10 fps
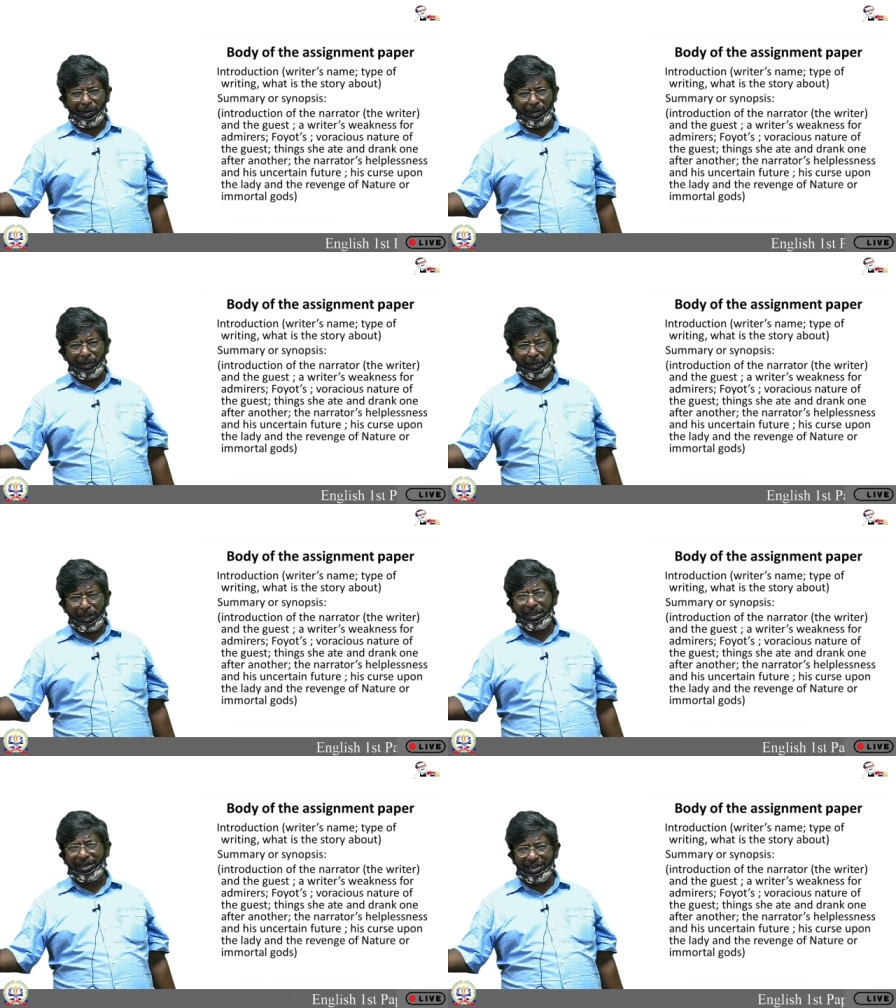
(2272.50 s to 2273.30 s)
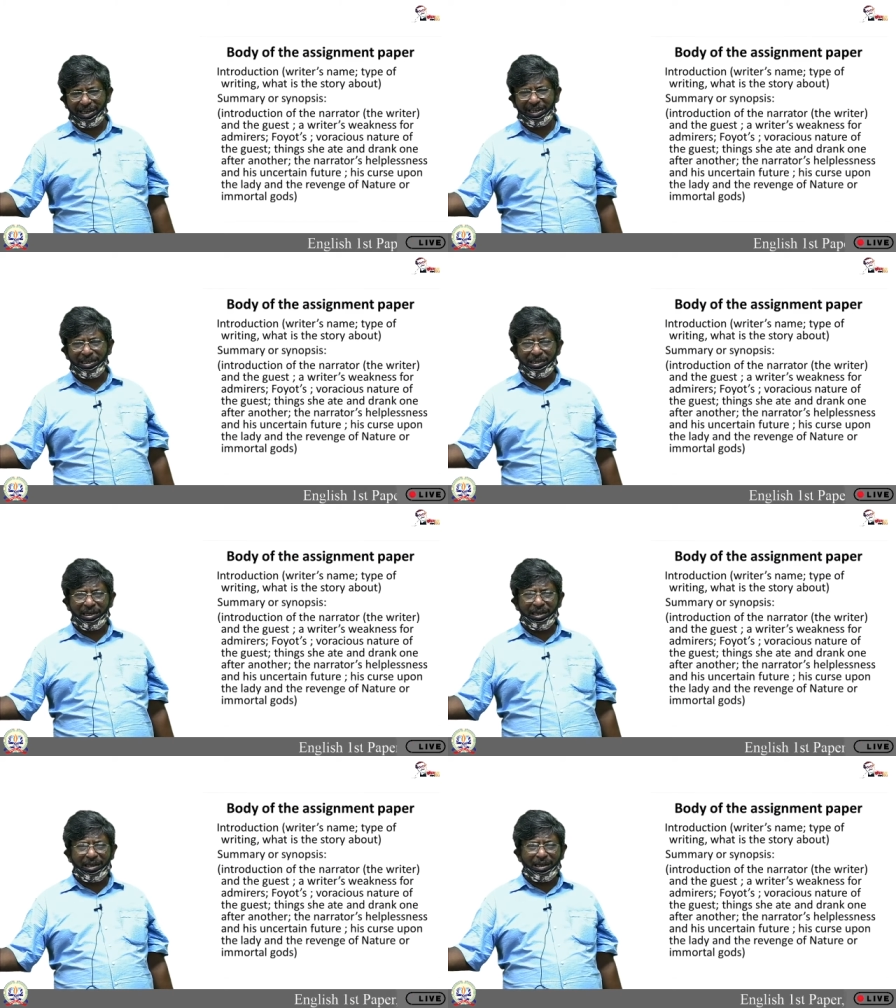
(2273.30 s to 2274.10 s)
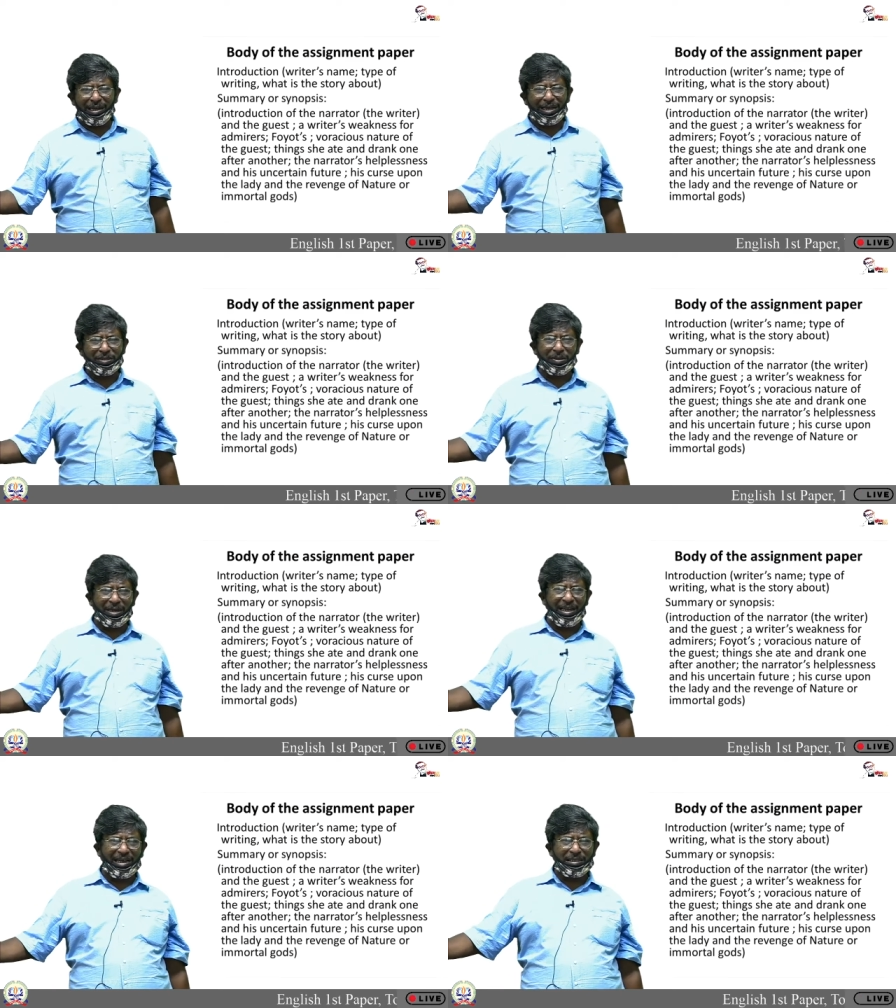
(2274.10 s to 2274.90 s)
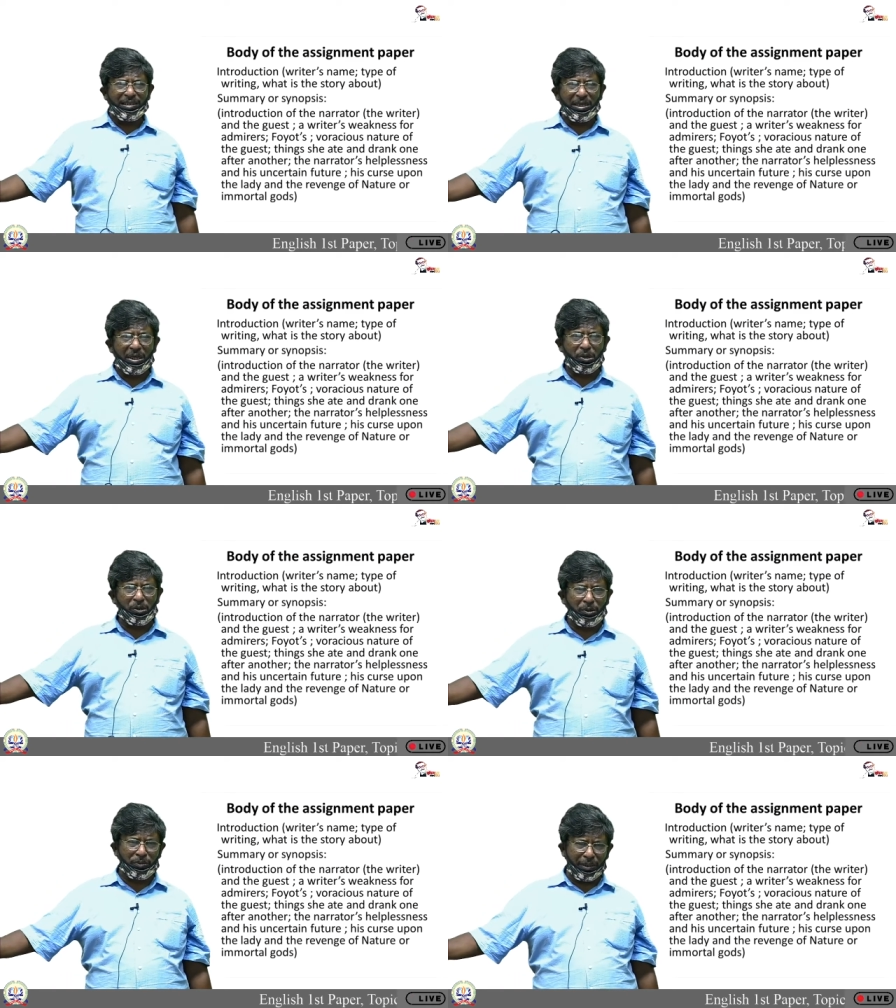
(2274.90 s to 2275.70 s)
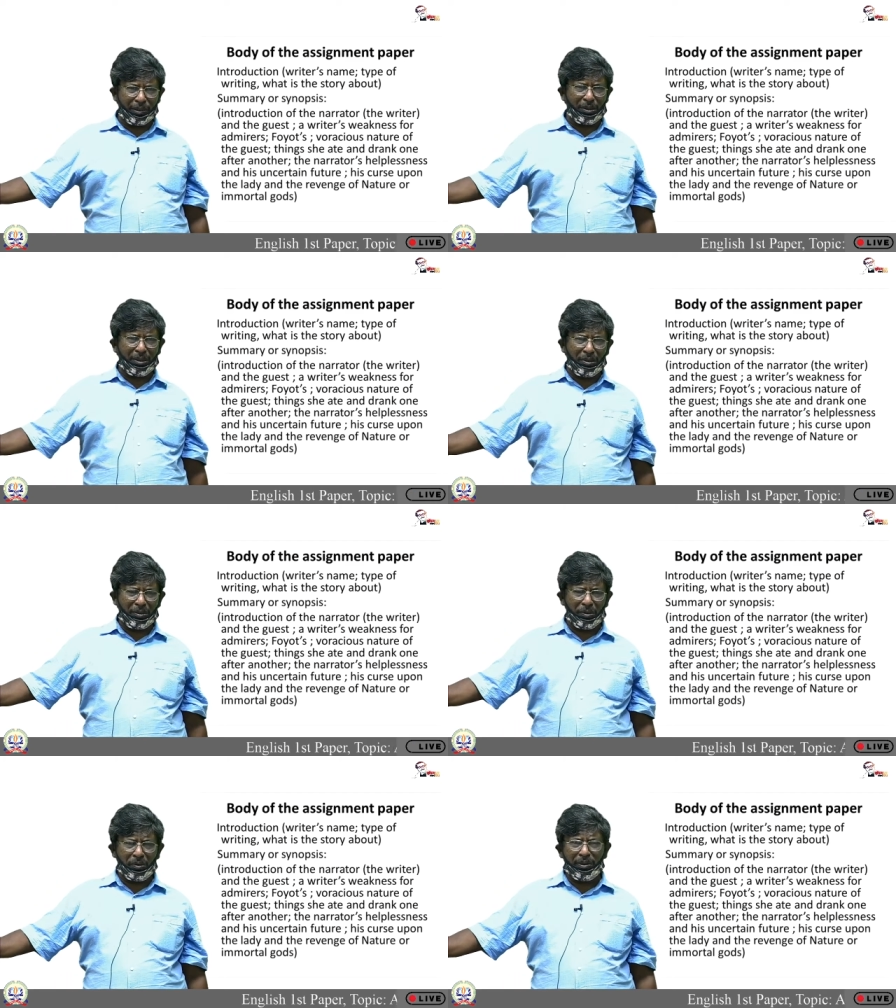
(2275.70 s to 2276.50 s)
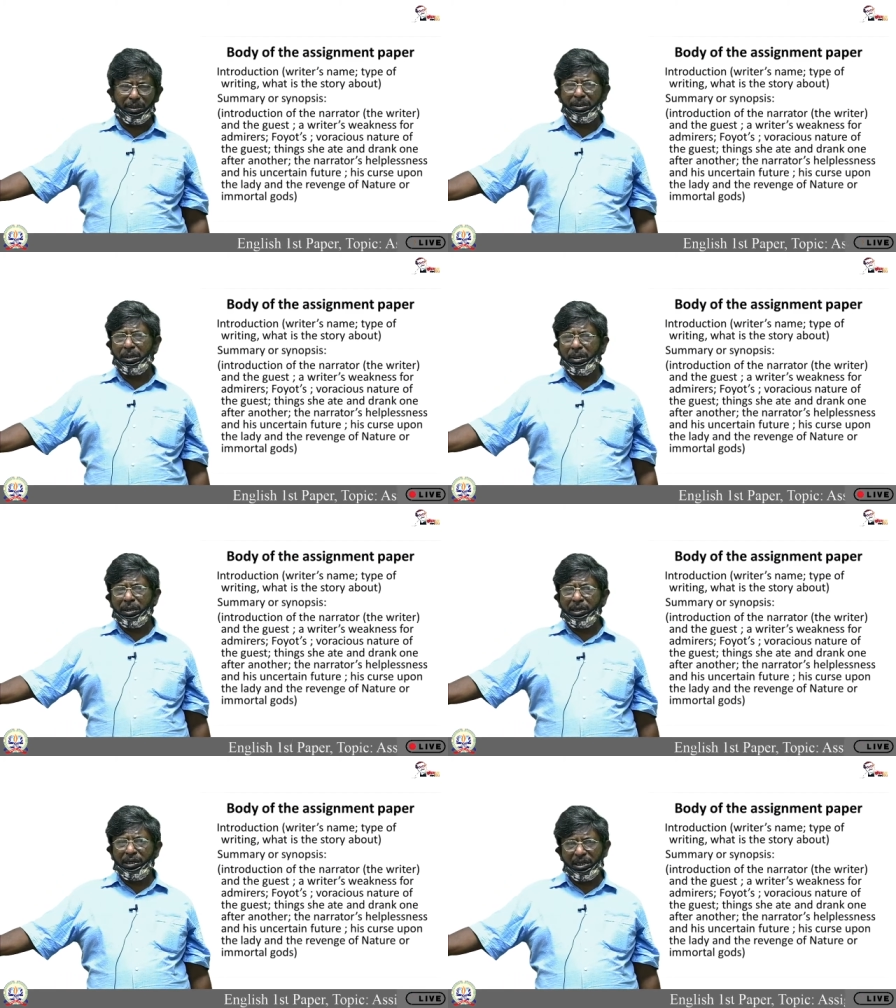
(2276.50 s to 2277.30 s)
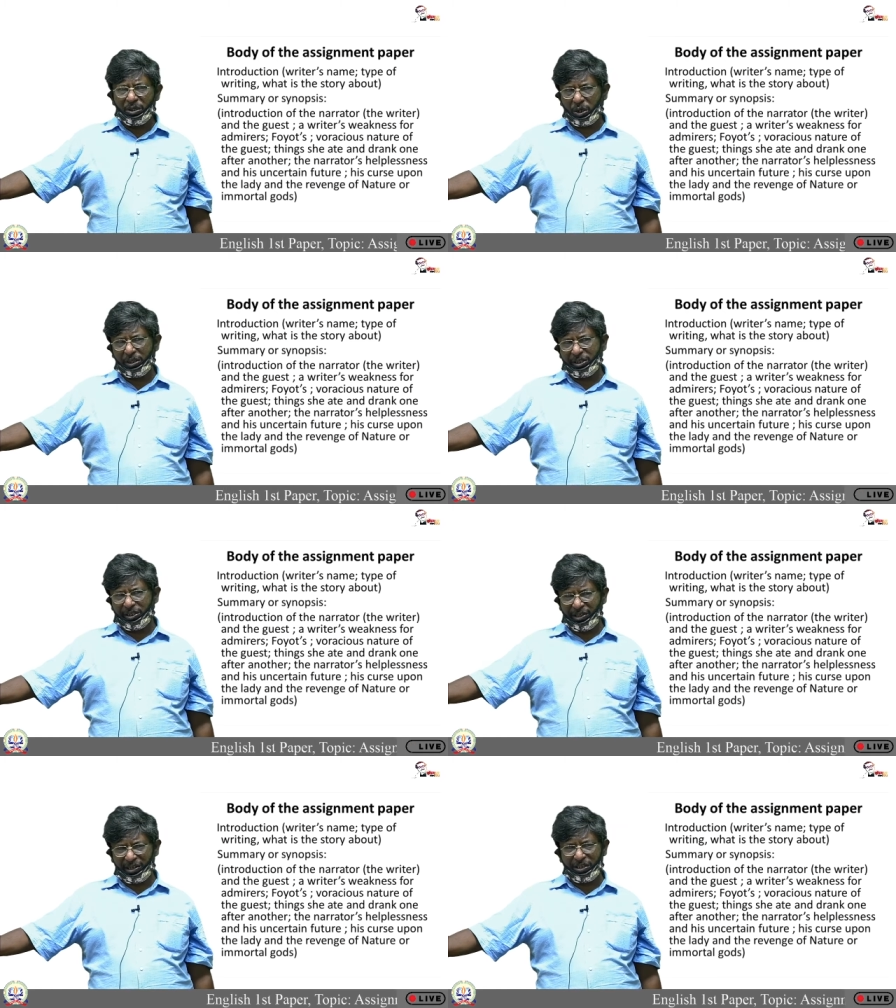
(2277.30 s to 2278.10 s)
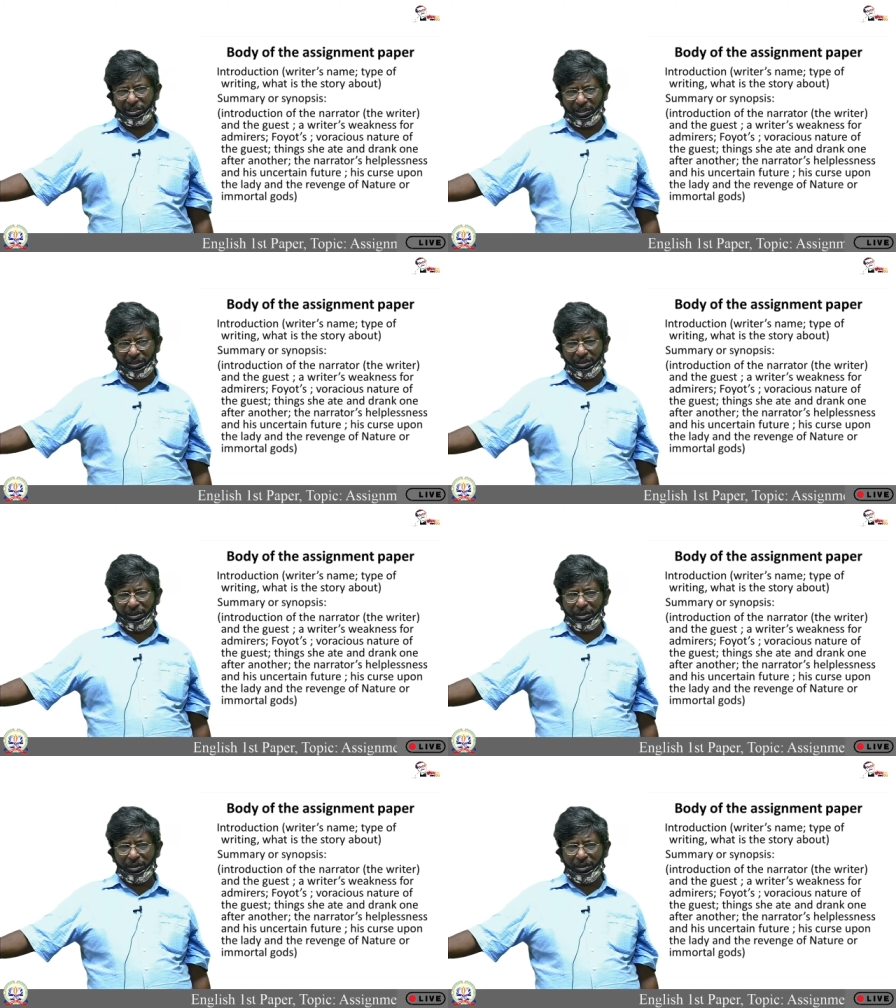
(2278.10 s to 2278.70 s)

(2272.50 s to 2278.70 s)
with greed as well as a woman with inconsideration.